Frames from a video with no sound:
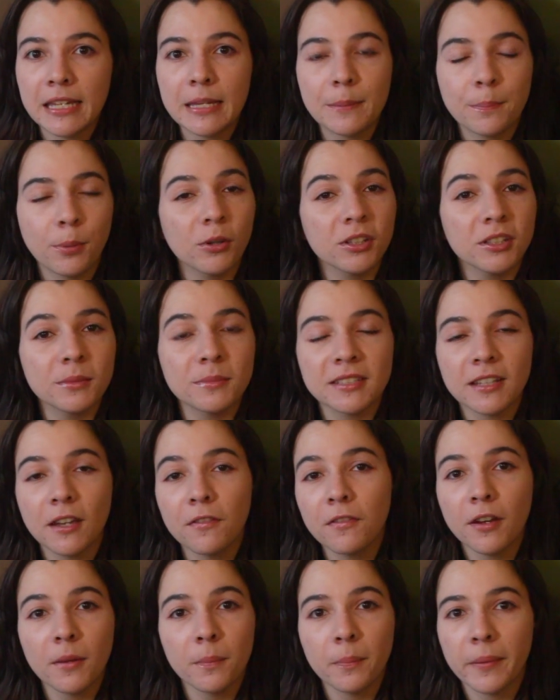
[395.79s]
he pulled
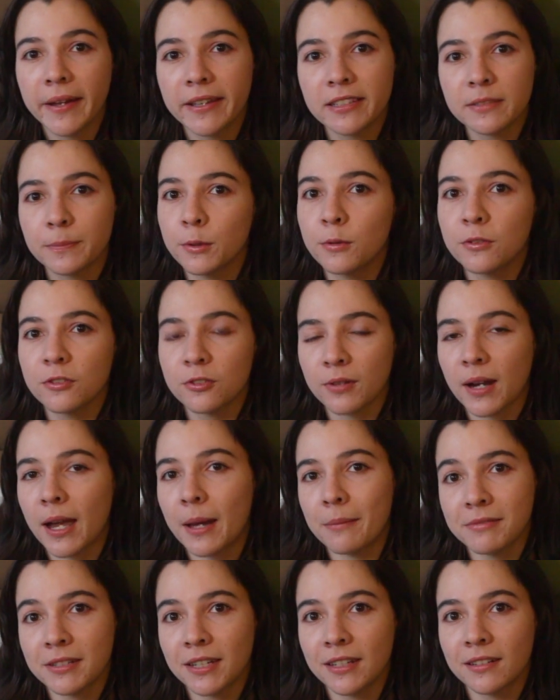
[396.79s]
himself up by his
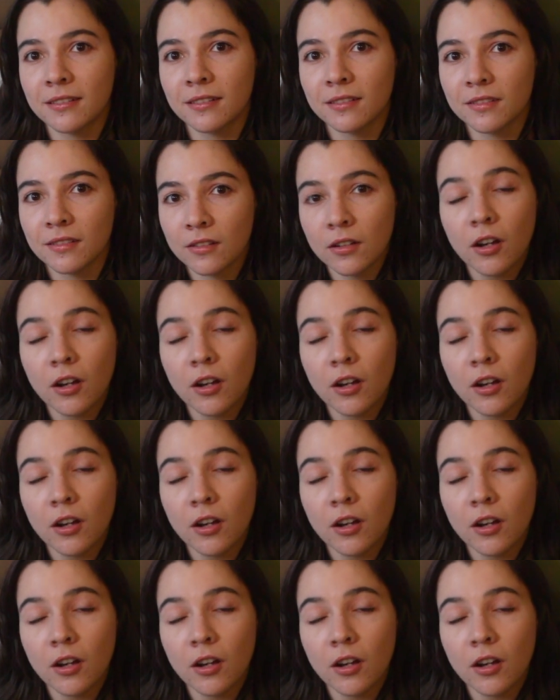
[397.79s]
bootstraps and